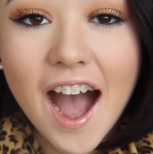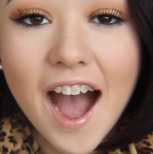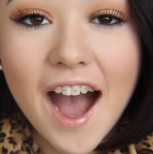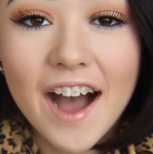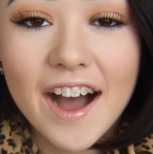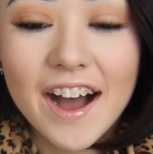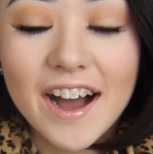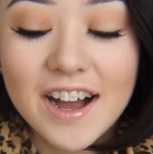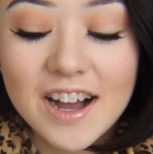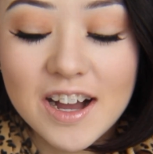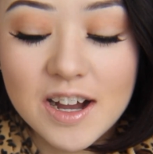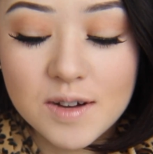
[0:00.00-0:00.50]

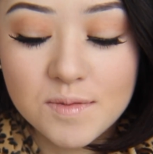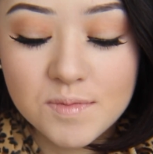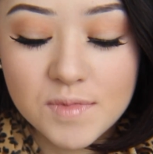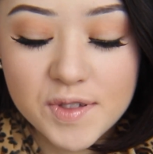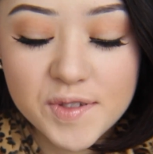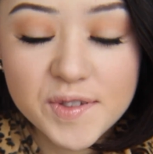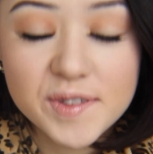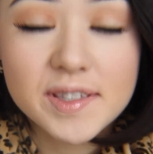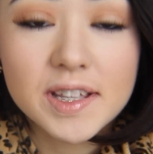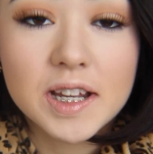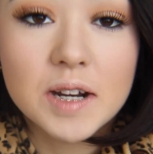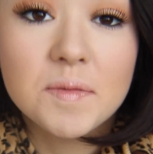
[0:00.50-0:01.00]

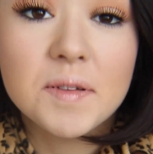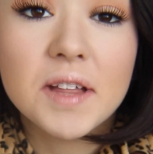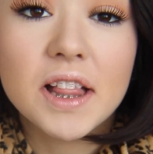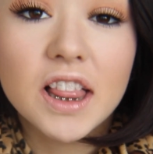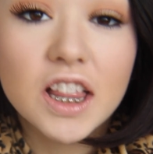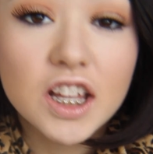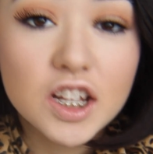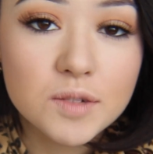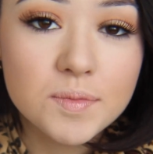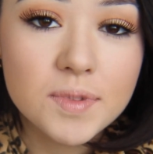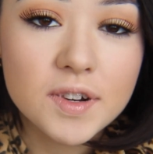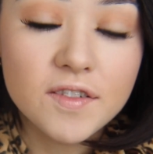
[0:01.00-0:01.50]
So it's going to be a
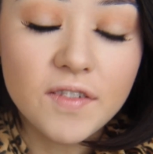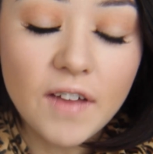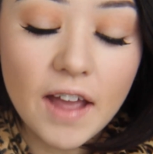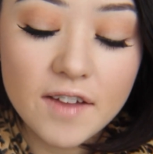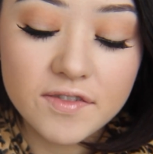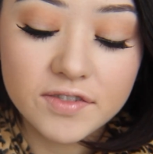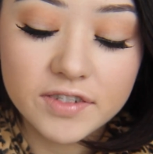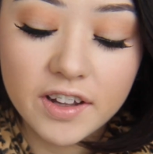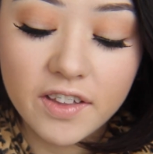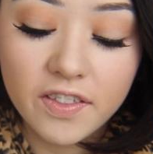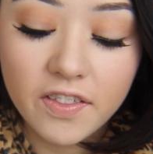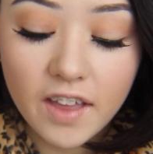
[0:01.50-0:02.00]
little bit of
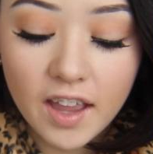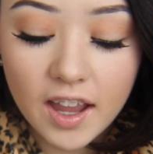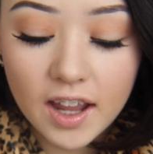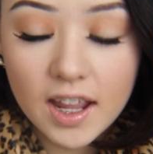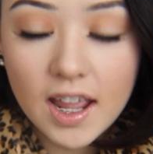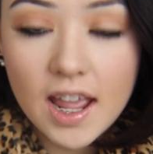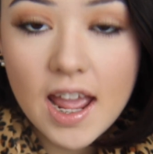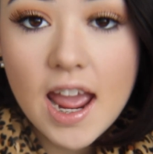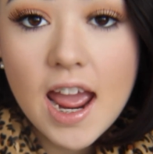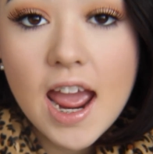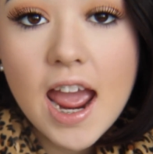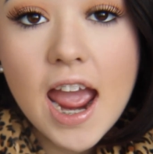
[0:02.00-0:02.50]

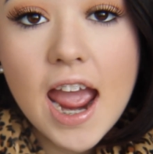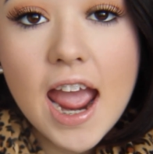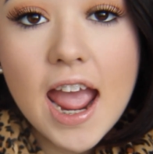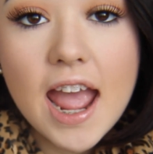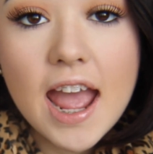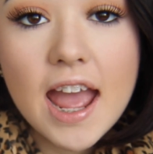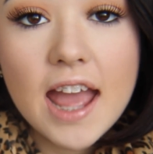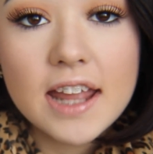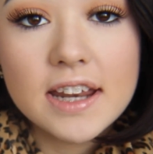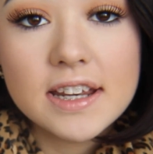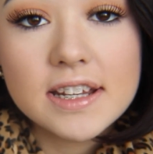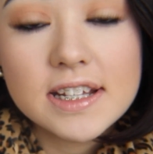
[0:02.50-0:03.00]
everything,
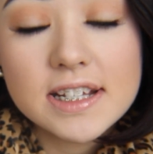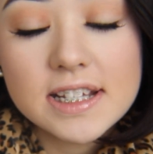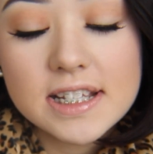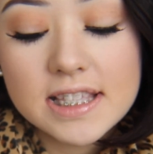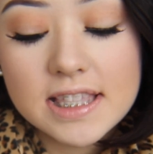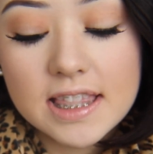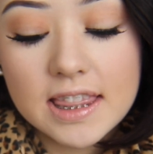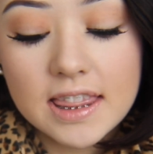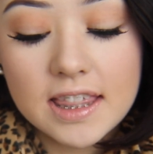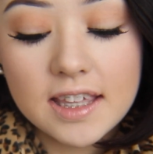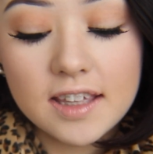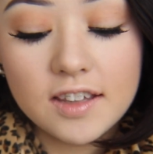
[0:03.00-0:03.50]
and
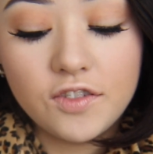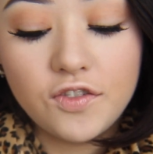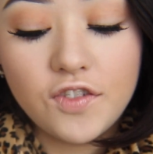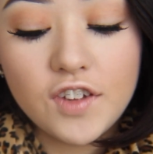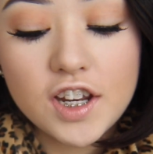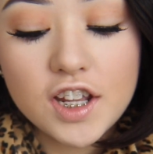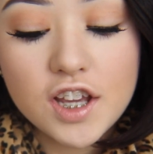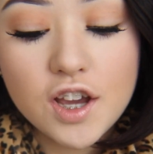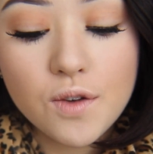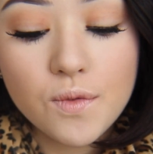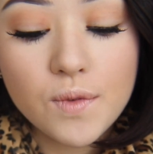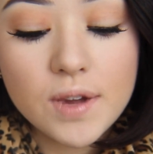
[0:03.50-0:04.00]
this
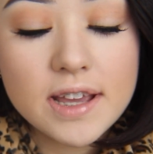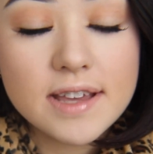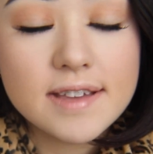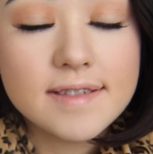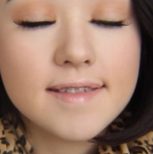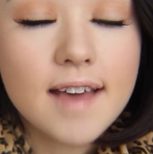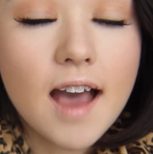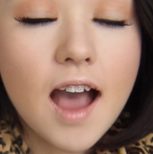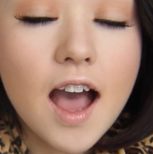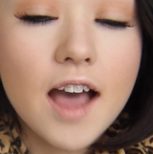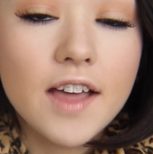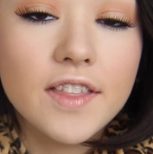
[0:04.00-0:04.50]
video
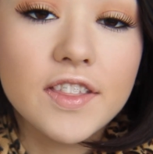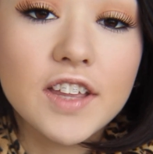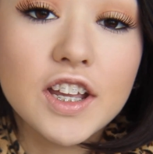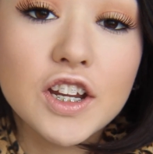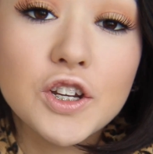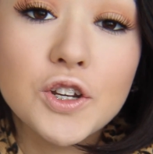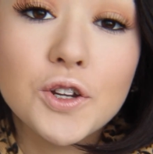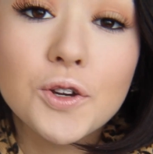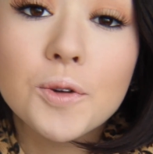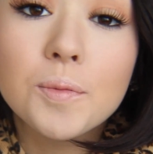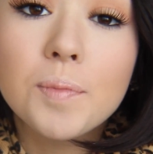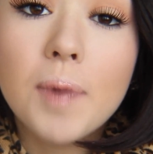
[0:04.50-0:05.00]
is on the
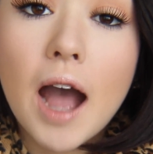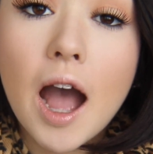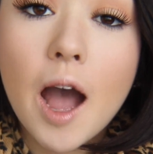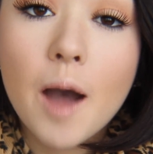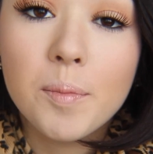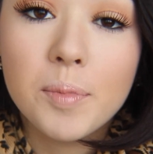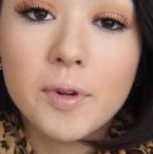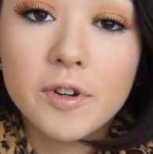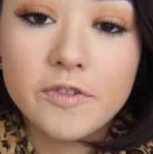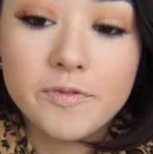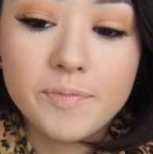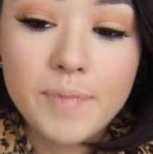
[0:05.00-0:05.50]
new
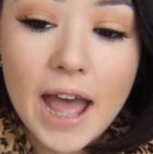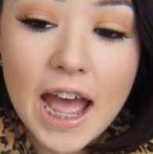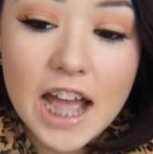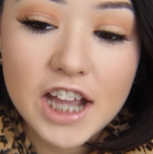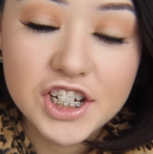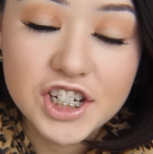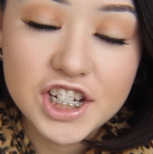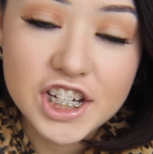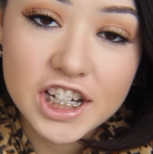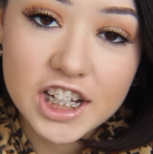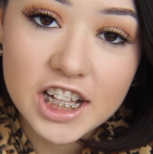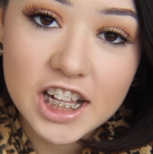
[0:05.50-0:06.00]
Pop of
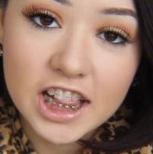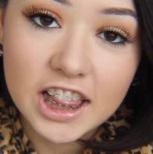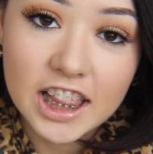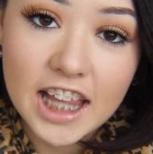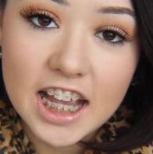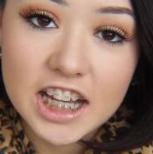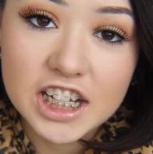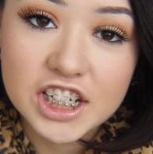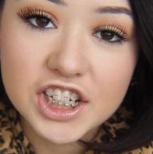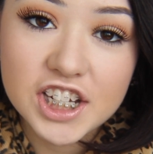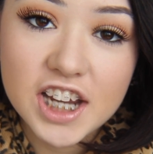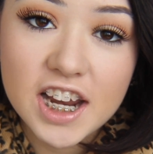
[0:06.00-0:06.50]
Passion
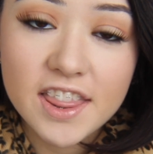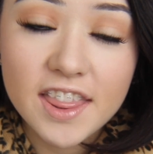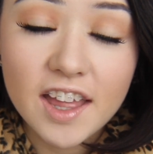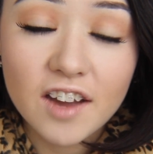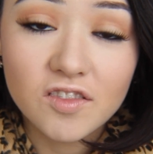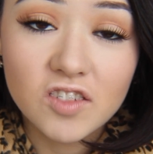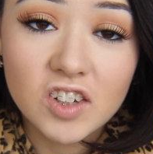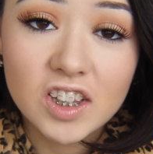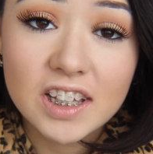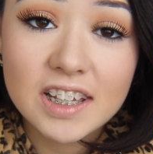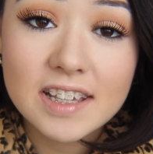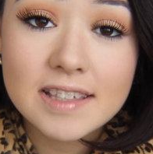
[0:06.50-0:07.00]
collection
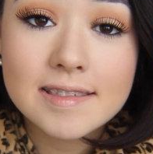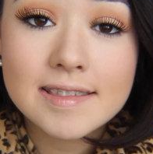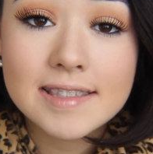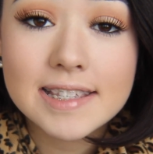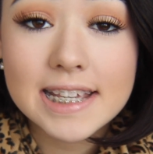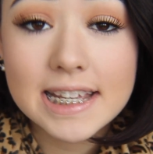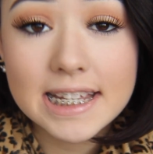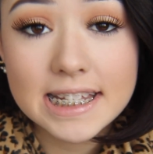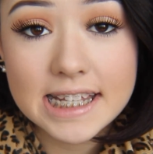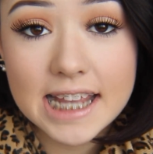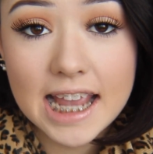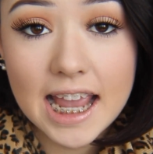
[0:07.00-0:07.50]
that
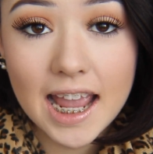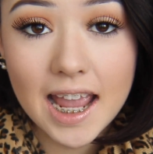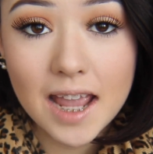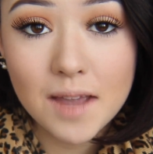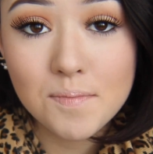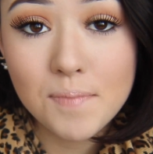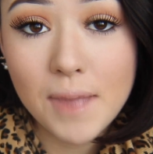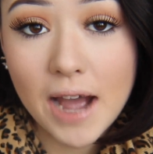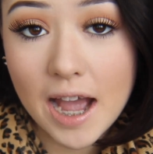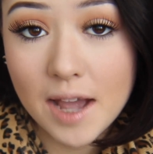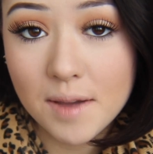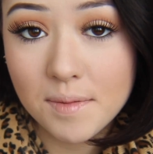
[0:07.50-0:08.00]
released
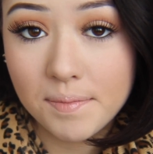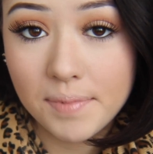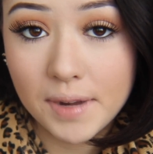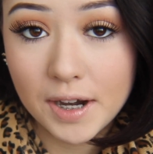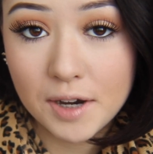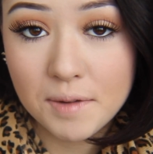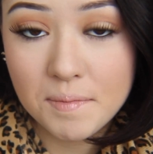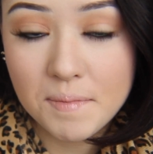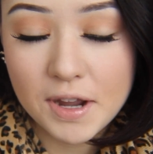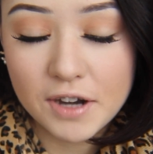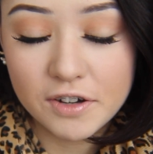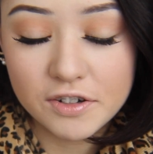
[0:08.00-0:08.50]
today by
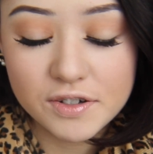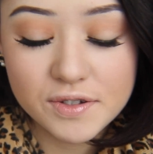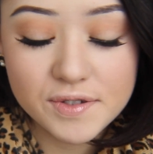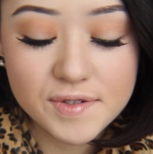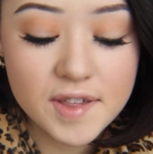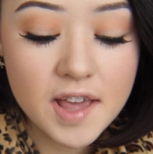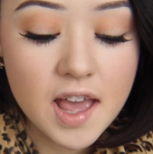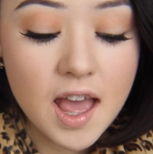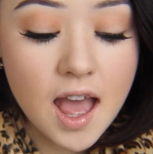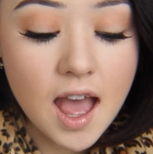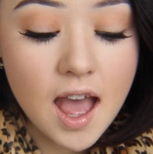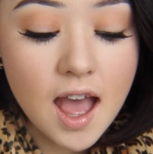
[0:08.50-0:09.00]
Bare Minerals.